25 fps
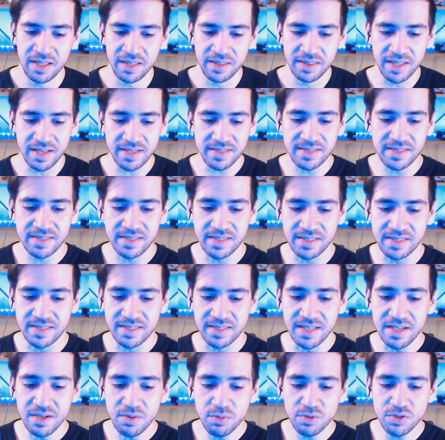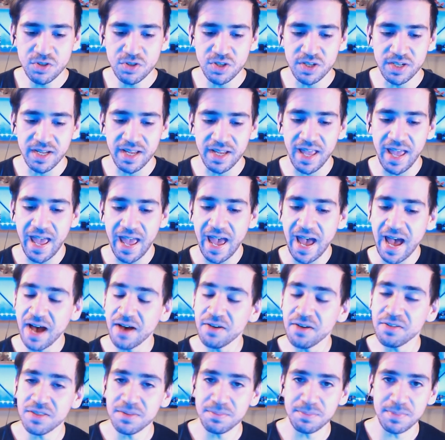Thus, distinguishing
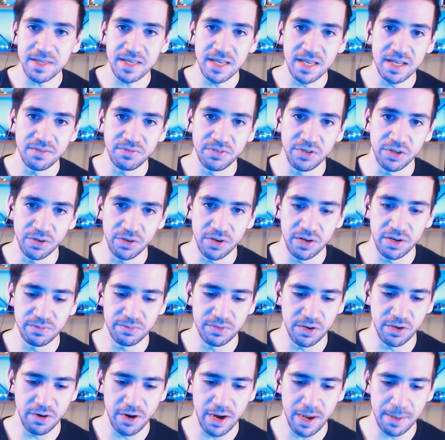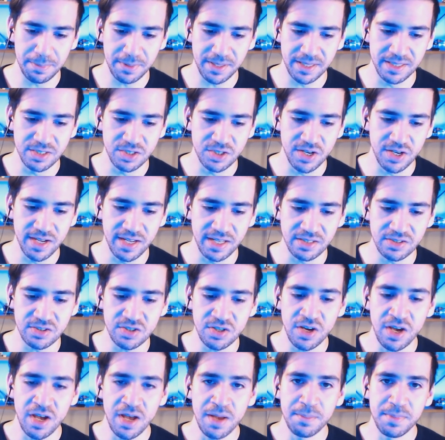how the behavior of your app can
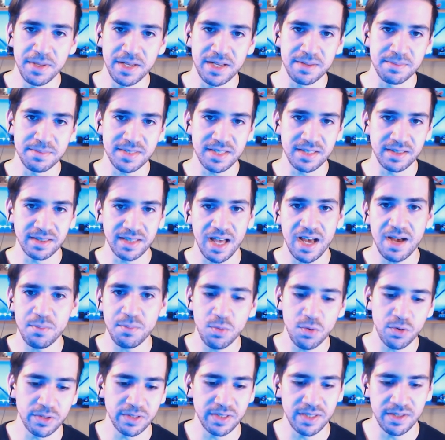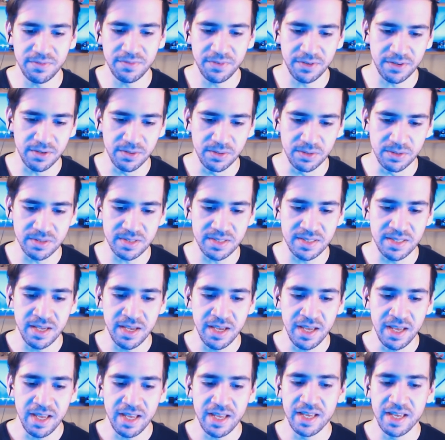change becomes a lot more difficult.
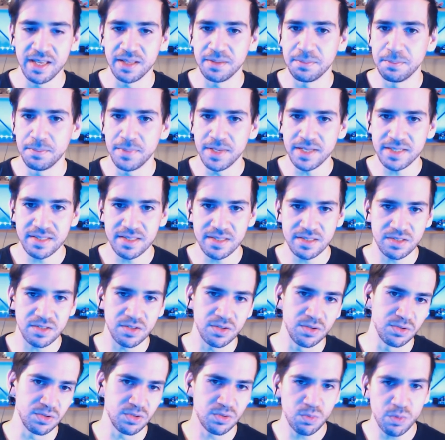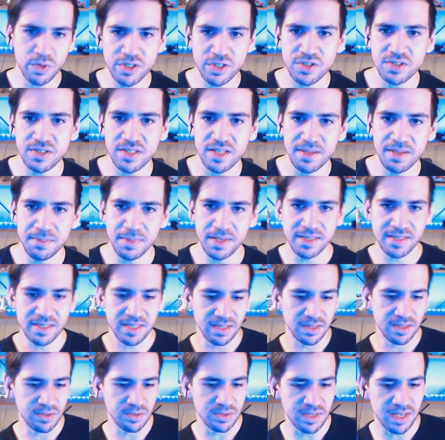It mixes those switch statements
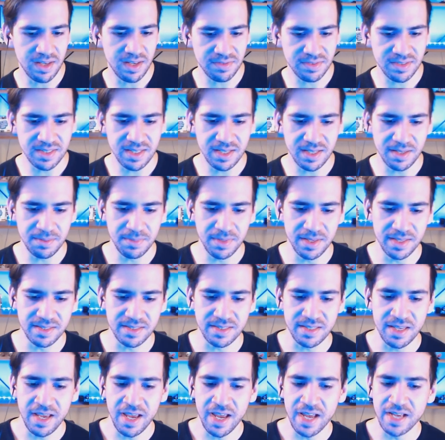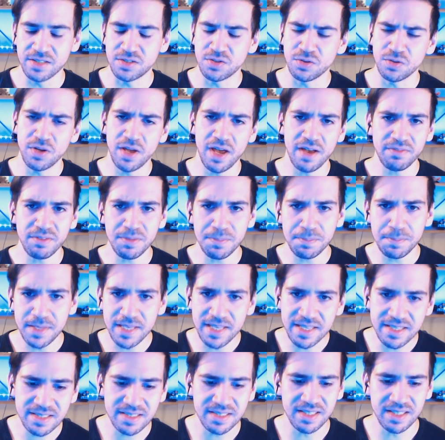and those if statements. And so you have to
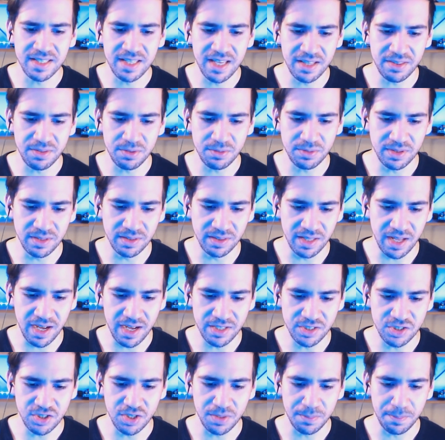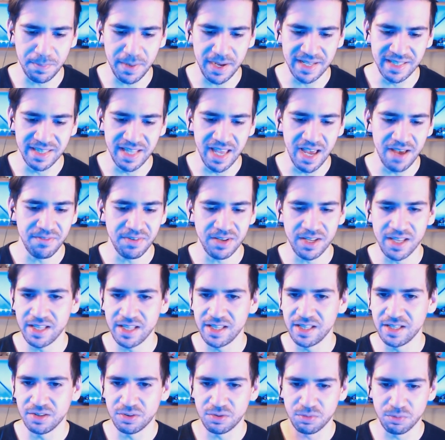piece together the logic by
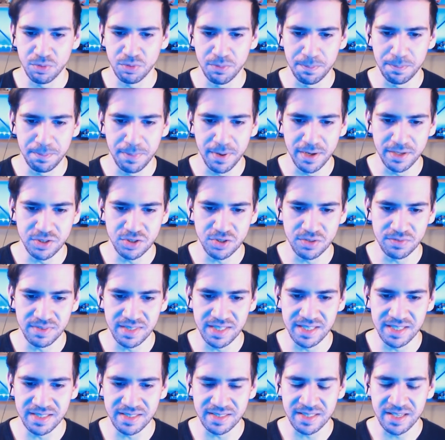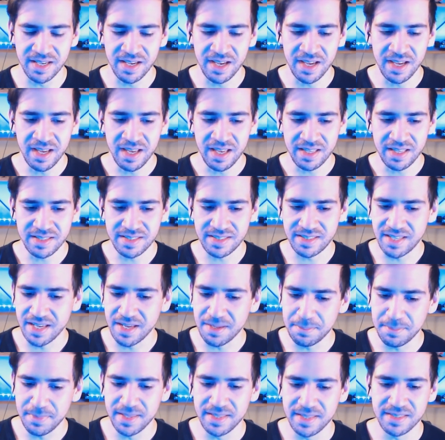navigating through a bunch of these
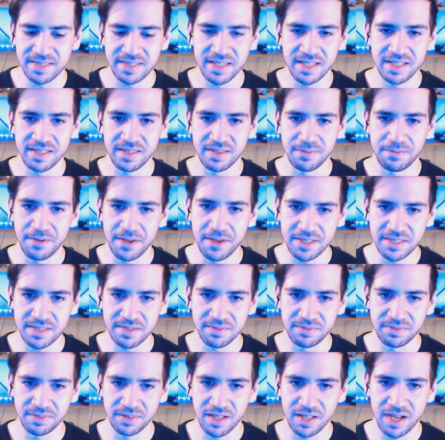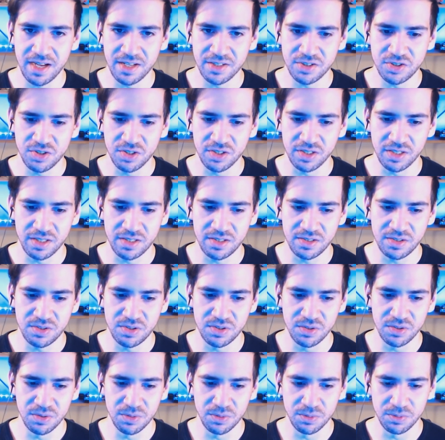statements and defensive logic
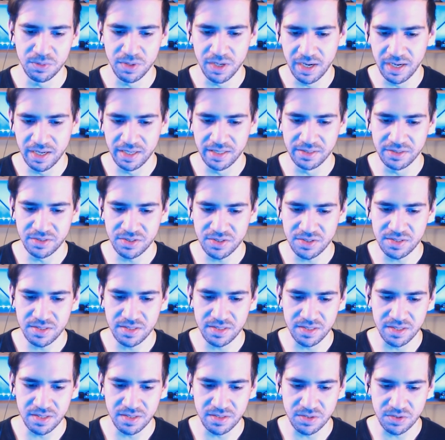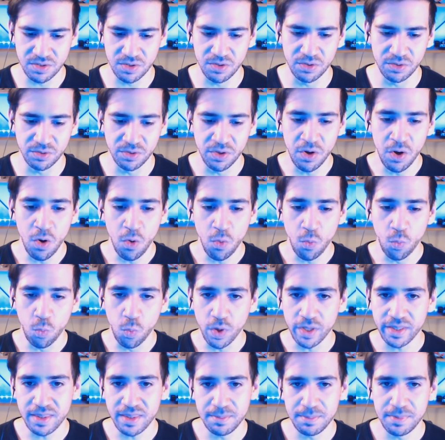to uh, just to discern
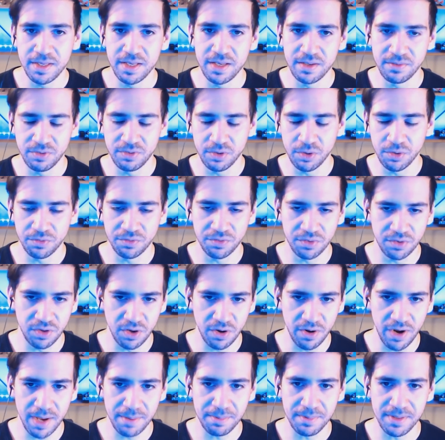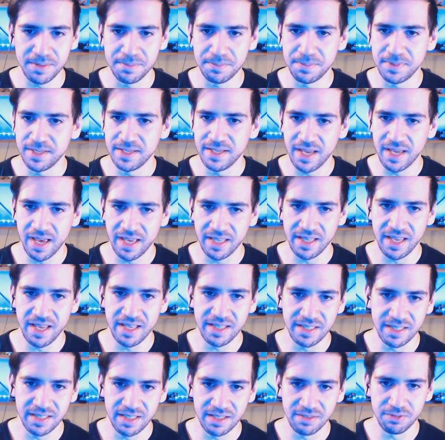what the behavior of your app can be at
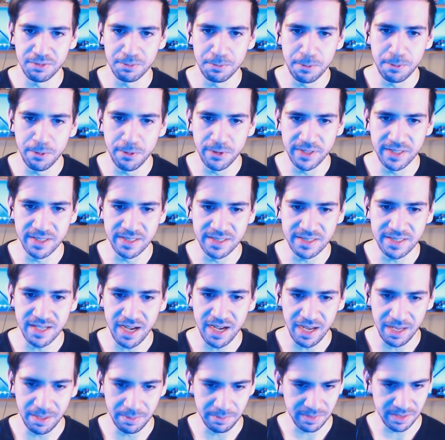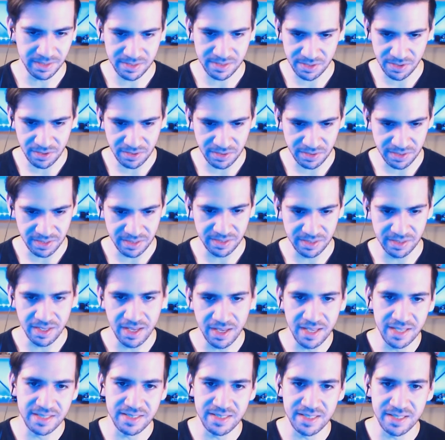any given point in time. It's all in
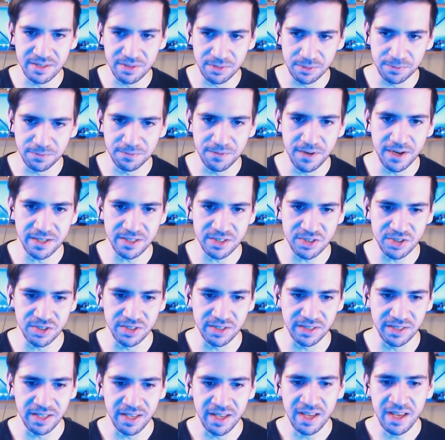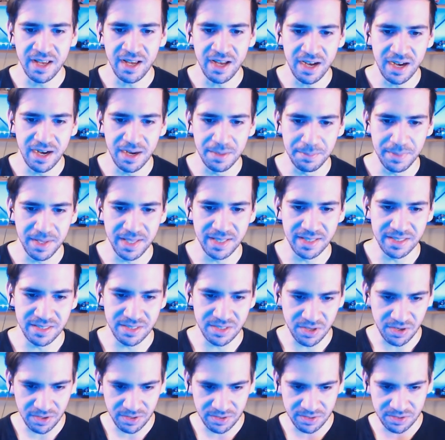a single function, um, and
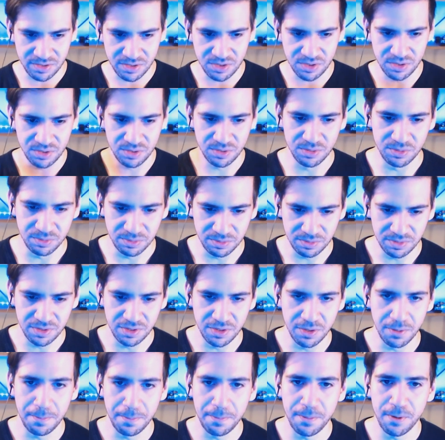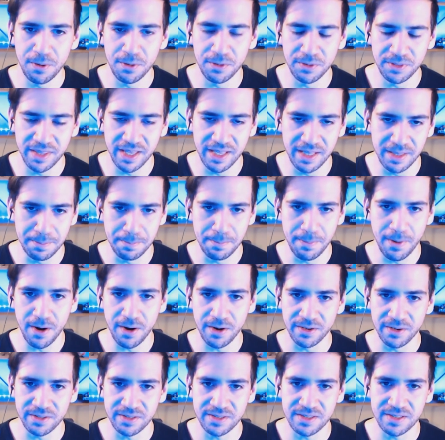it's hard to you know pull that
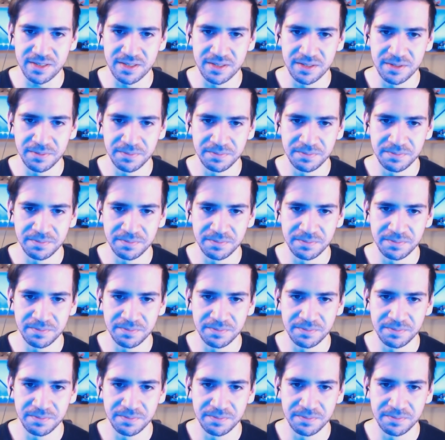apart.